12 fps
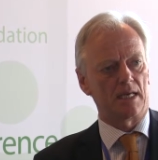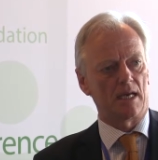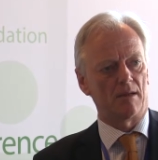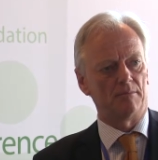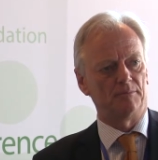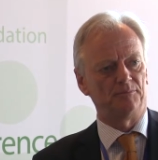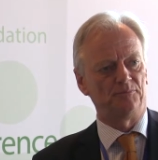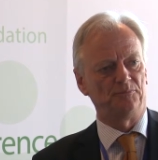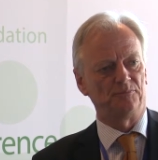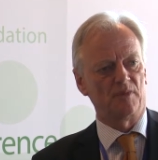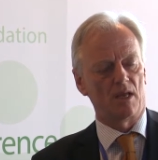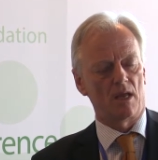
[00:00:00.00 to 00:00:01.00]

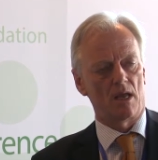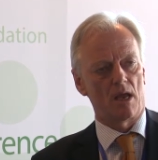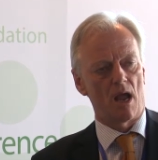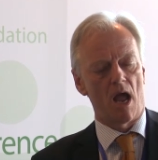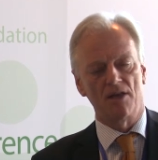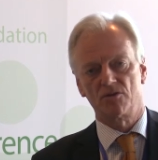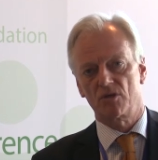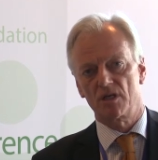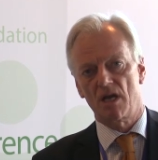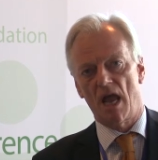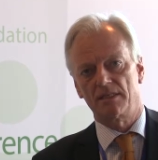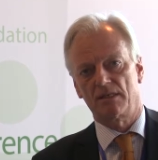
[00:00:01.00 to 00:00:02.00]

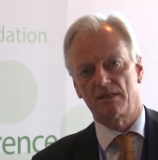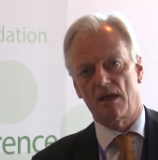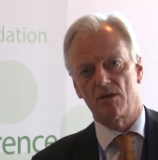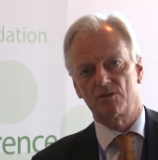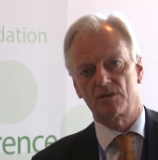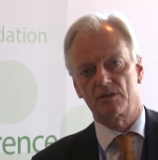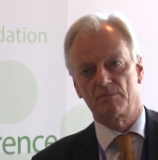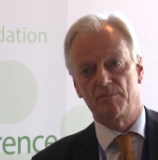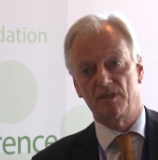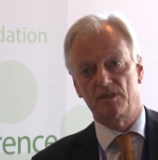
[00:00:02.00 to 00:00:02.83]
190,000